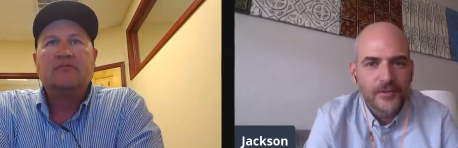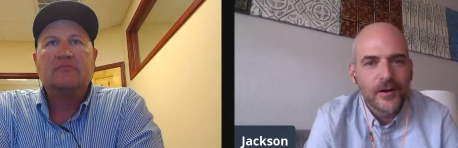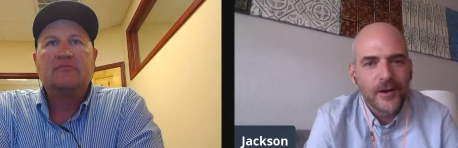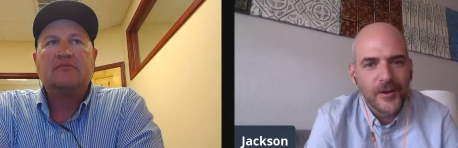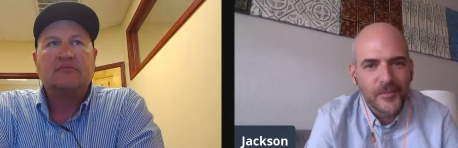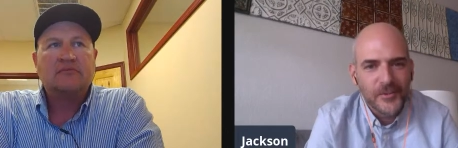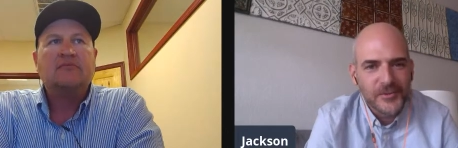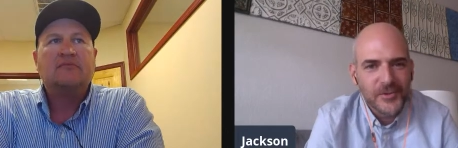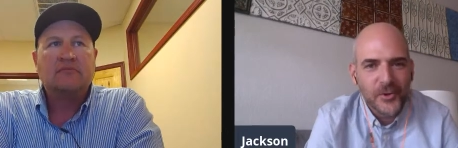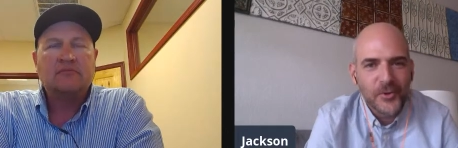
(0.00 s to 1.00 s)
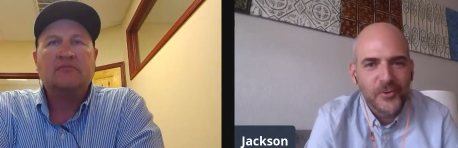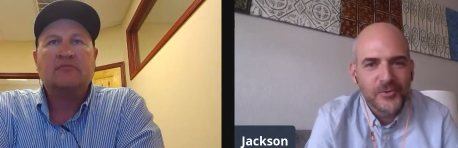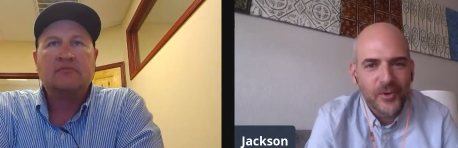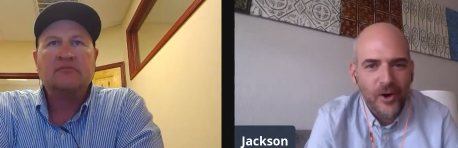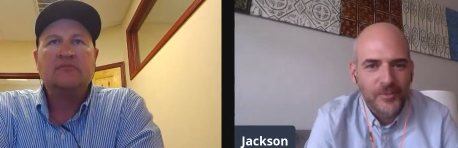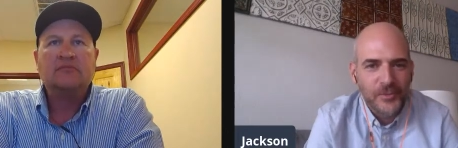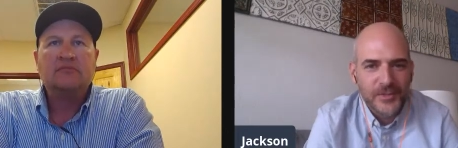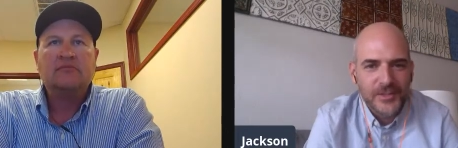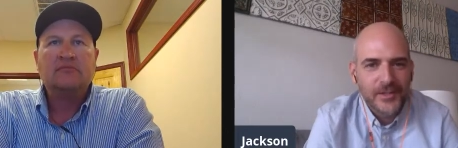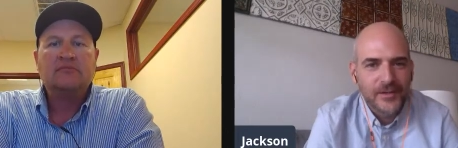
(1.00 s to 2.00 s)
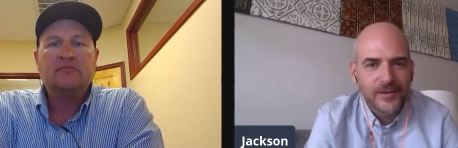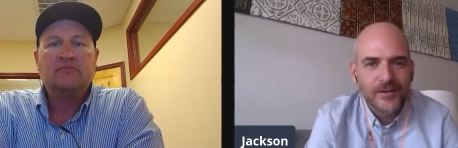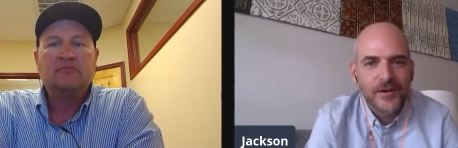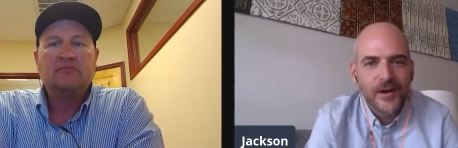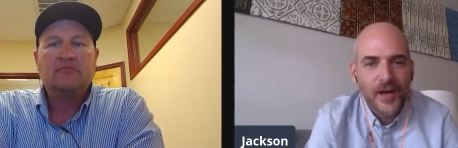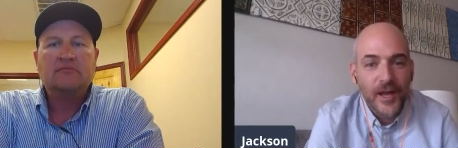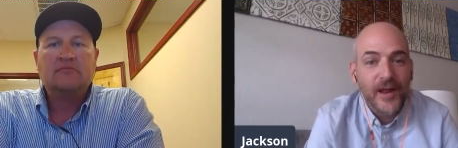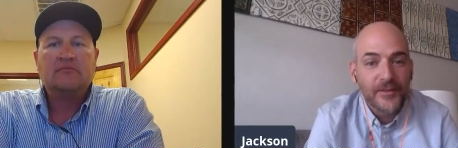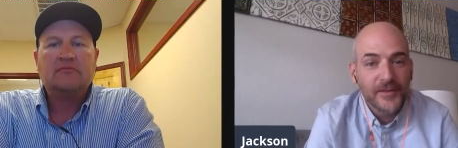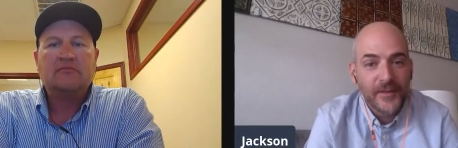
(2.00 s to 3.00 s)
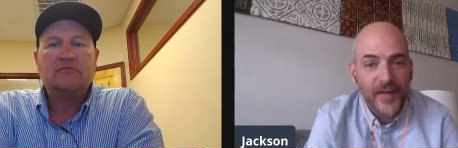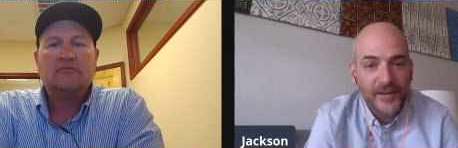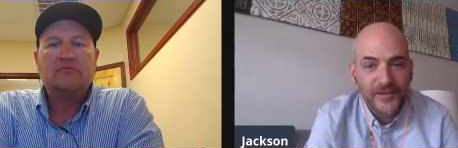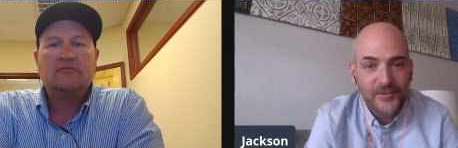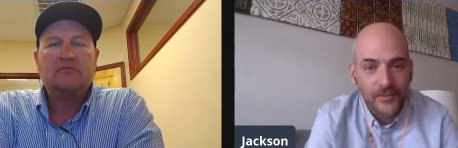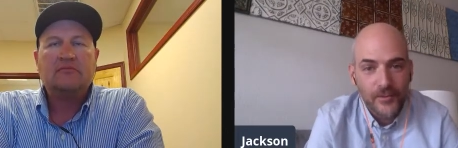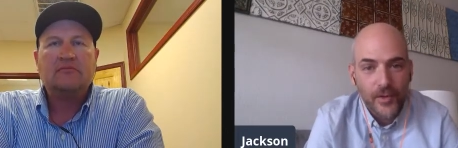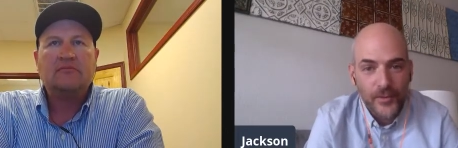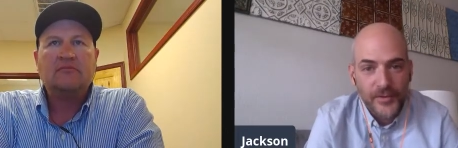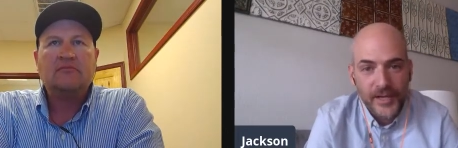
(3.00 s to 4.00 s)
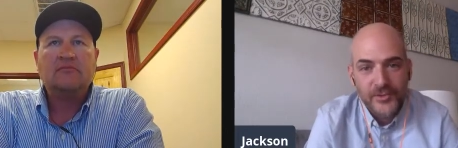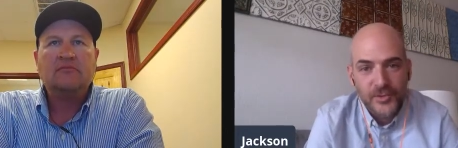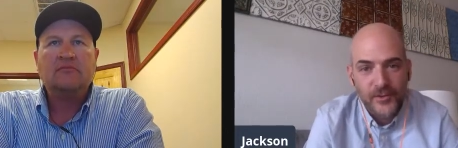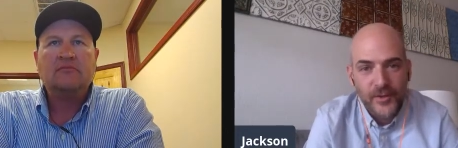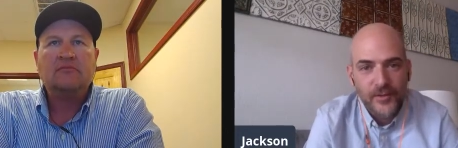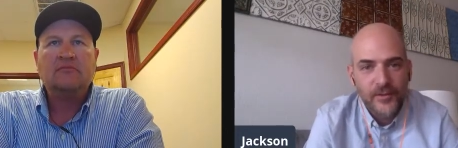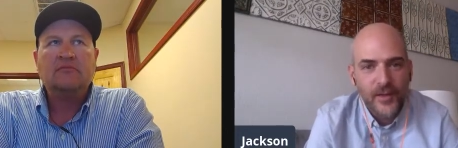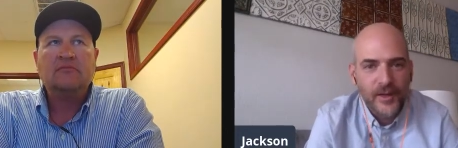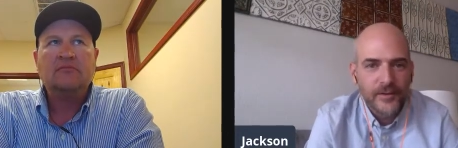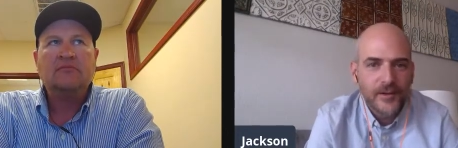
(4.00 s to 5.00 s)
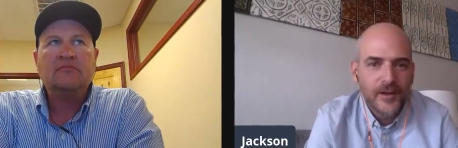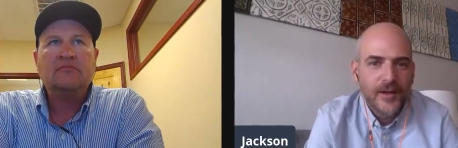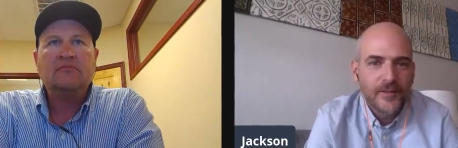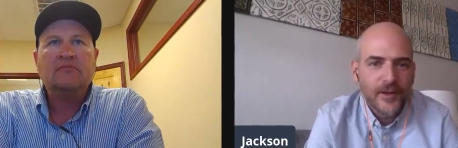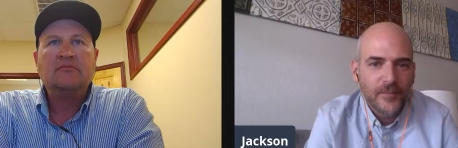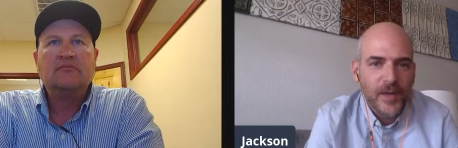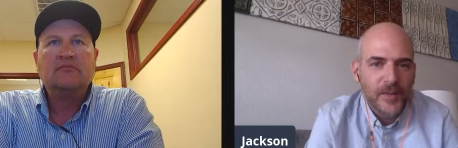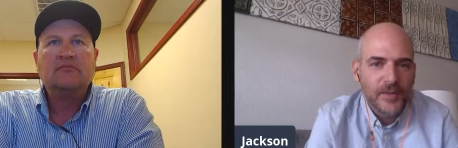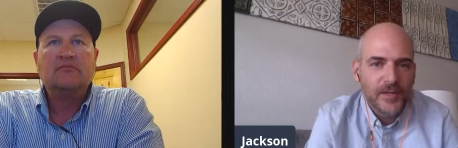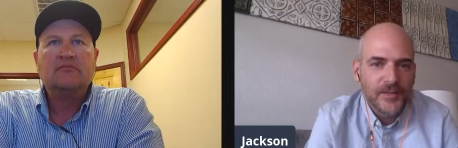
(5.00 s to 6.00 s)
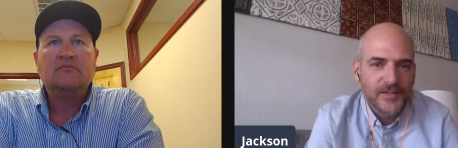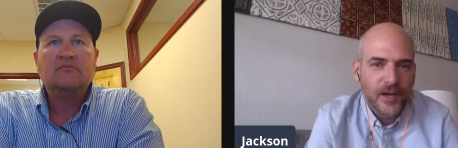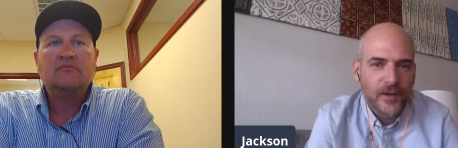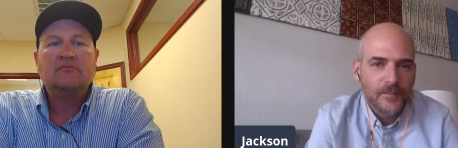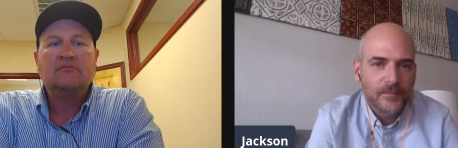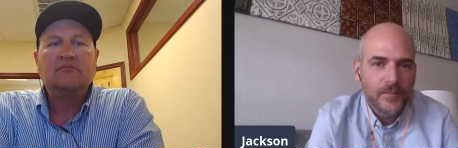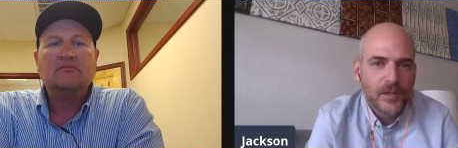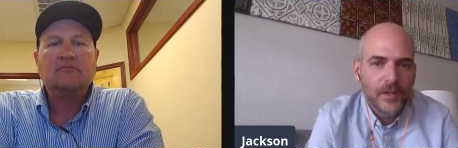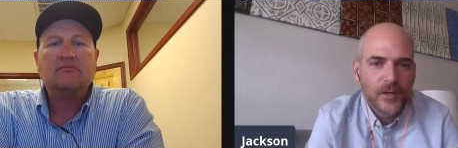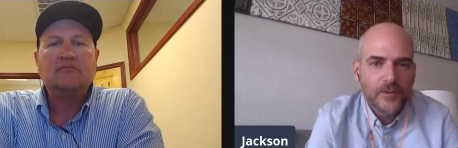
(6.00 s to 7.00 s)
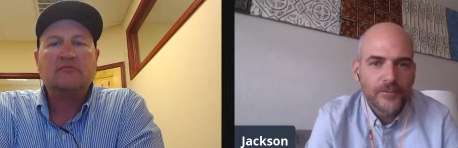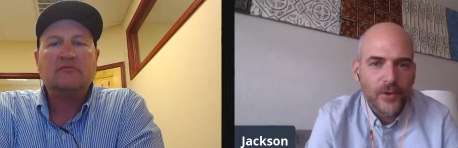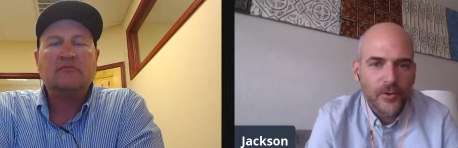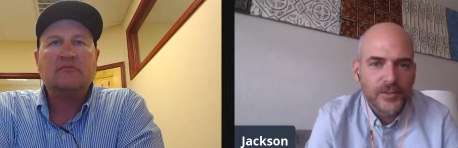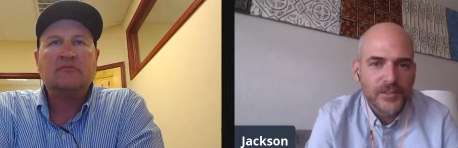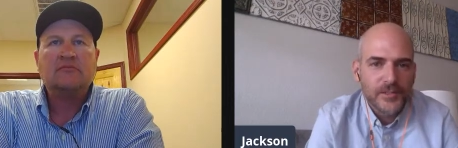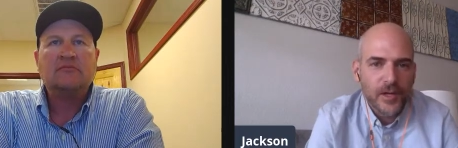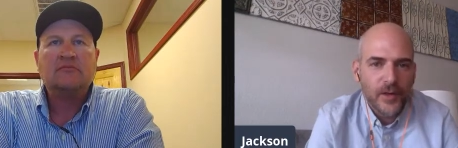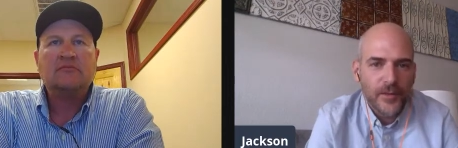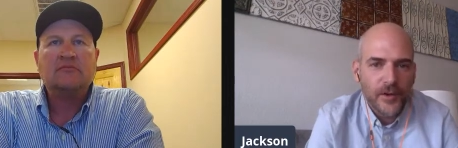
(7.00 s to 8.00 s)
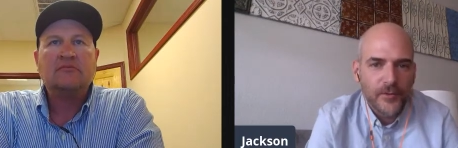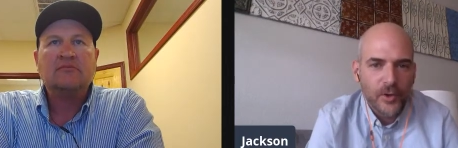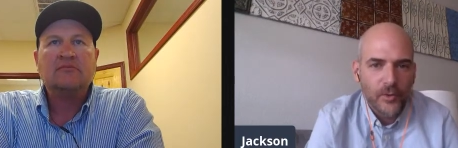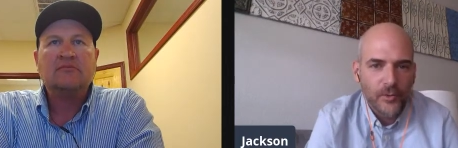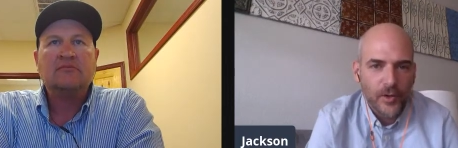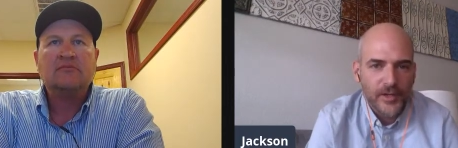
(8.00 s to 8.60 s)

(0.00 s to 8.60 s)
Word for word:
Speaker 1: Um, there's no arm twisting, uh, and I think that that's the, the, danger that that there may be some folks uh, that you know,